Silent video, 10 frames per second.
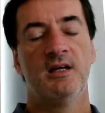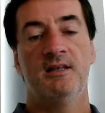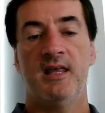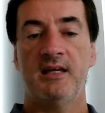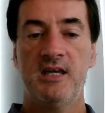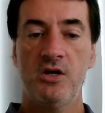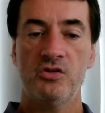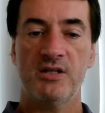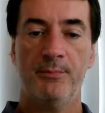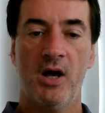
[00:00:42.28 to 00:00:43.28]
The
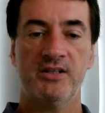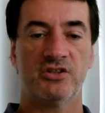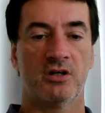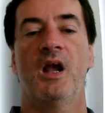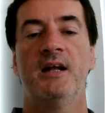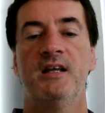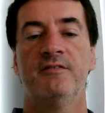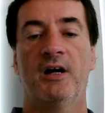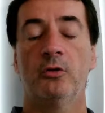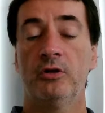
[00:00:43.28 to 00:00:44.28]
accused imposter,
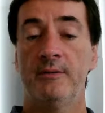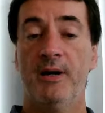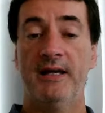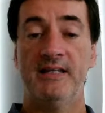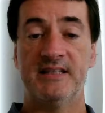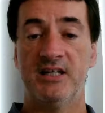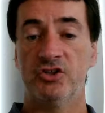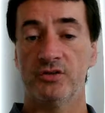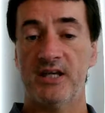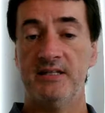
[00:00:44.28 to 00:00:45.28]
identified only by his
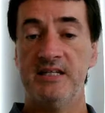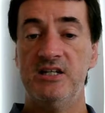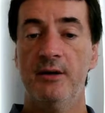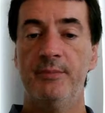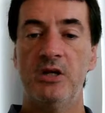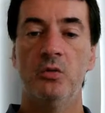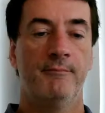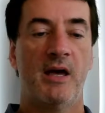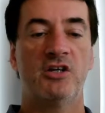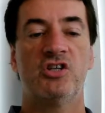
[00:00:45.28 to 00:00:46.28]
initials DW,
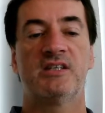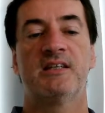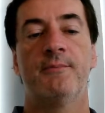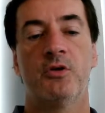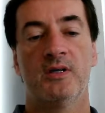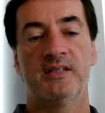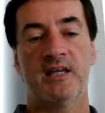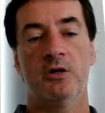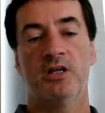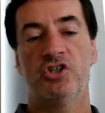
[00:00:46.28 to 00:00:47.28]
managed to slip through a
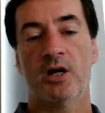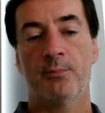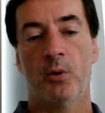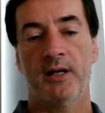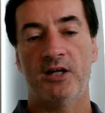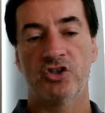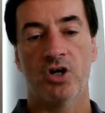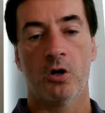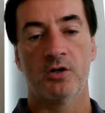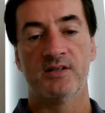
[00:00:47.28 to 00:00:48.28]
security checkpoint at
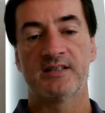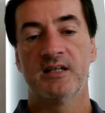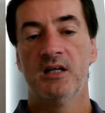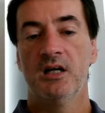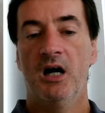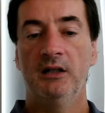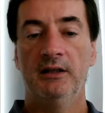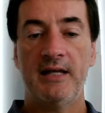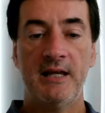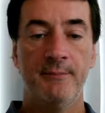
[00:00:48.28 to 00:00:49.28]
Jakarta's
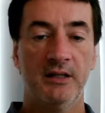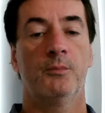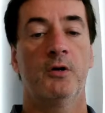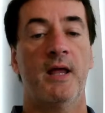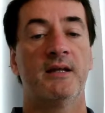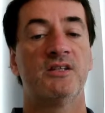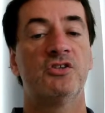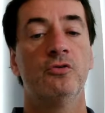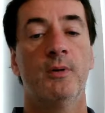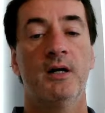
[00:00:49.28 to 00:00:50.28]
Halim
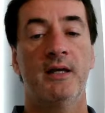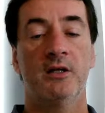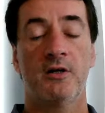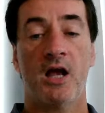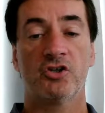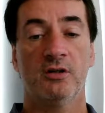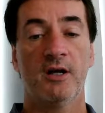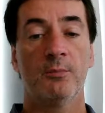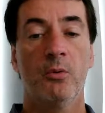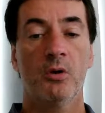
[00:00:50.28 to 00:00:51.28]
Perdanasuma International
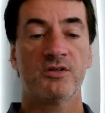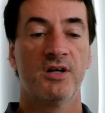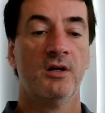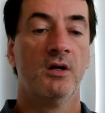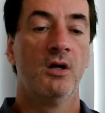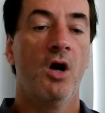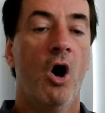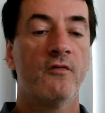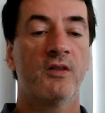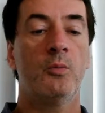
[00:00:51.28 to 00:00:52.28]
Airport
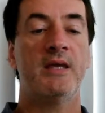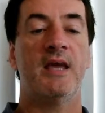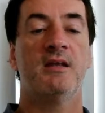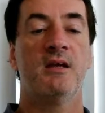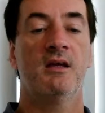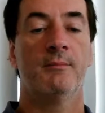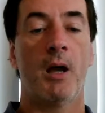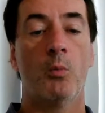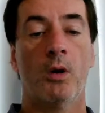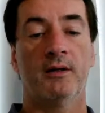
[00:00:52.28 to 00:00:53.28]
over the weekend by
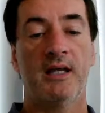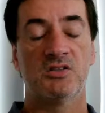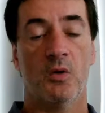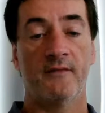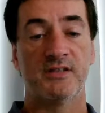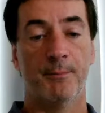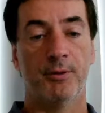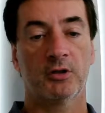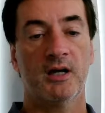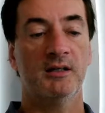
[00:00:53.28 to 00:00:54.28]
wearing his wife's
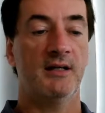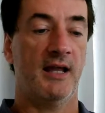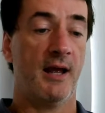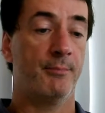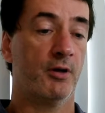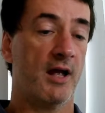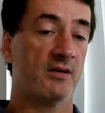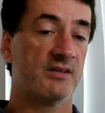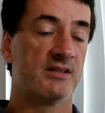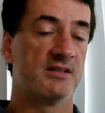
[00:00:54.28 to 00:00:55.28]
burqa, and I
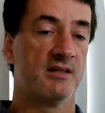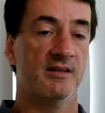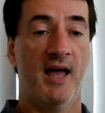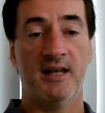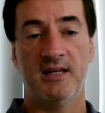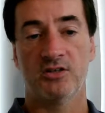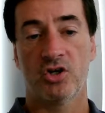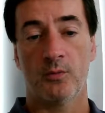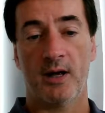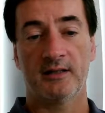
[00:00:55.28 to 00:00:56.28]
pronounced that
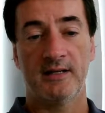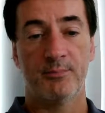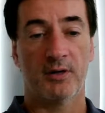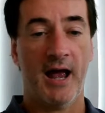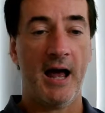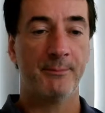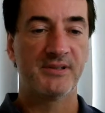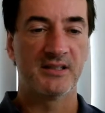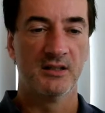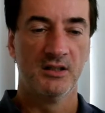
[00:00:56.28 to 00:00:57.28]
incorrectly,
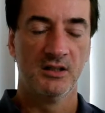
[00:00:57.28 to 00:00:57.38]
perhaps.